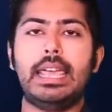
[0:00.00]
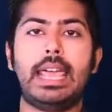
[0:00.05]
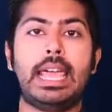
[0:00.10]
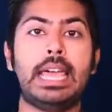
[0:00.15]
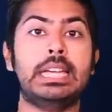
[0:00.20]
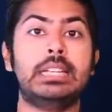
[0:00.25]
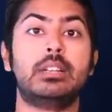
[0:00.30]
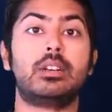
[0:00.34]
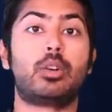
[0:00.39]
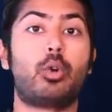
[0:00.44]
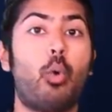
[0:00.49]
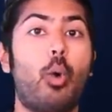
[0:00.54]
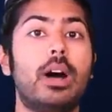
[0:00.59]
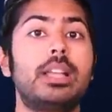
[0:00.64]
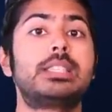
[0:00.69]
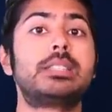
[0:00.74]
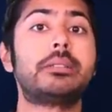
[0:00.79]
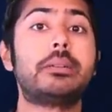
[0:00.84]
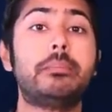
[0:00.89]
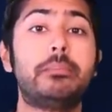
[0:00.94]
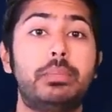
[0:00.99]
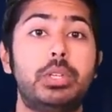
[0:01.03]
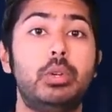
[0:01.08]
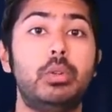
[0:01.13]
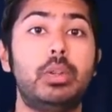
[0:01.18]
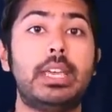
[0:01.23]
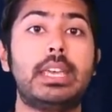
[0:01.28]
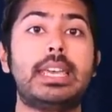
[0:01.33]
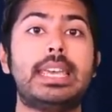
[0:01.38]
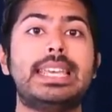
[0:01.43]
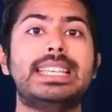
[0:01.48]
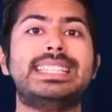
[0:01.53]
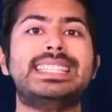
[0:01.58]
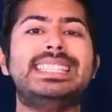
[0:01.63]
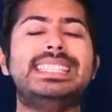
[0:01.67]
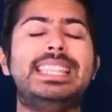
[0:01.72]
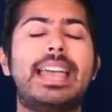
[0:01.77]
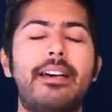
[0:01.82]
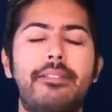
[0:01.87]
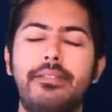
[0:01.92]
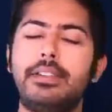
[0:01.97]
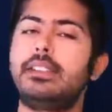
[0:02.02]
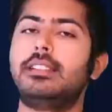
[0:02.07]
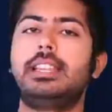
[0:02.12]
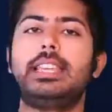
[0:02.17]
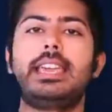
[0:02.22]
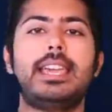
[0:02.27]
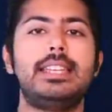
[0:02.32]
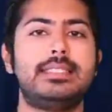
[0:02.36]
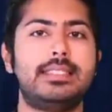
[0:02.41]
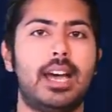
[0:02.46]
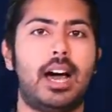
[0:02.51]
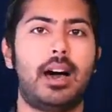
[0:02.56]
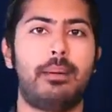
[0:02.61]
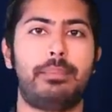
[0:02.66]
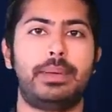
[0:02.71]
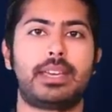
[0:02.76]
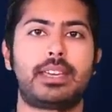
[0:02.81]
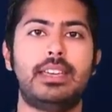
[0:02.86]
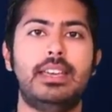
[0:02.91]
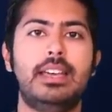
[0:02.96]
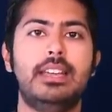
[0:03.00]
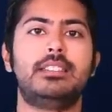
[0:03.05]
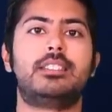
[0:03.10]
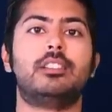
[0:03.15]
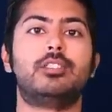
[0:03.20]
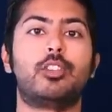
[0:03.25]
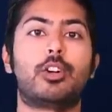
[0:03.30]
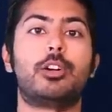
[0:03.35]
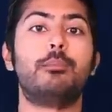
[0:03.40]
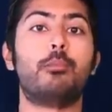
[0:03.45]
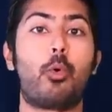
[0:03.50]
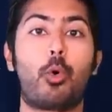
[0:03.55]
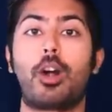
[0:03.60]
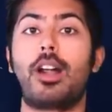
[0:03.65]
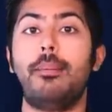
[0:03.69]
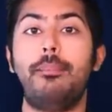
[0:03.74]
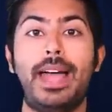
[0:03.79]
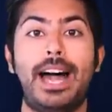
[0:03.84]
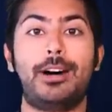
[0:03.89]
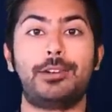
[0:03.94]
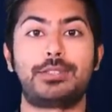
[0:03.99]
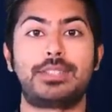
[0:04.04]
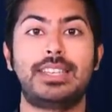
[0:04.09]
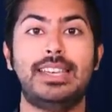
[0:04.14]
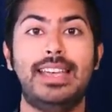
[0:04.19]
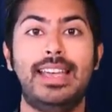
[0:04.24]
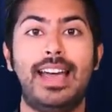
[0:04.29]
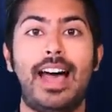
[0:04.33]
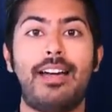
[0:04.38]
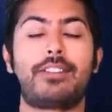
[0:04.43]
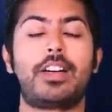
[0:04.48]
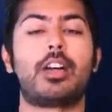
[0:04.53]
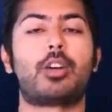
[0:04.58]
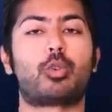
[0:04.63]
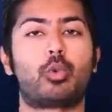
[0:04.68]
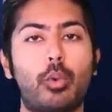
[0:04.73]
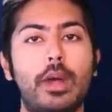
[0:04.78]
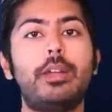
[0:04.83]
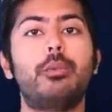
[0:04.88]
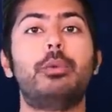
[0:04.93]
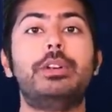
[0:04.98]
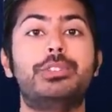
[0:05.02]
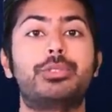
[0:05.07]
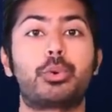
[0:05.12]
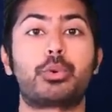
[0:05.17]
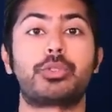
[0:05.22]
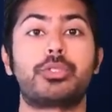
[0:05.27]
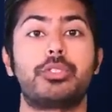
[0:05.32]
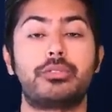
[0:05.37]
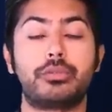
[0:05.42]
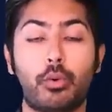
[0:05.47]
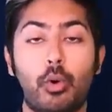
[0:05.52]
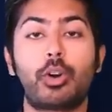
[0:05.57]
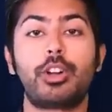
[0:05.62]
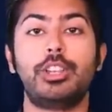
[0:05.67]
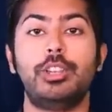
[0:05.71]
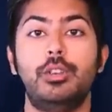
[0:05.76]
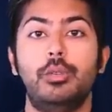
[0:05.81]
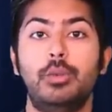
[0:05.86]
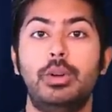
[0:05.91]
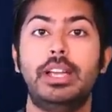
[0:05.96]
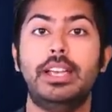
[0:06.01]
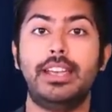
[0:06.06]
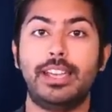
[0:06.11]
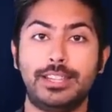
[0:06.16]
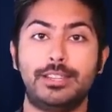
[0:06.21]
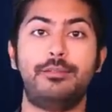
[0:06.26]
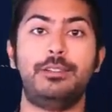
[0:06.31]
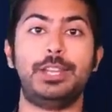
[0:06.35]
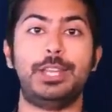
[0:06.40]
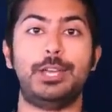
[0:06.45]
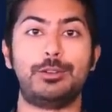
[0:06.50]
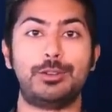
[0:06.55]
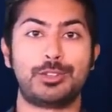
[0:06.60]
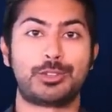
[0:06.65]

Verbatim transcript: And quantum computing is definitely a topic to learn more about. I've got great resources for you in the video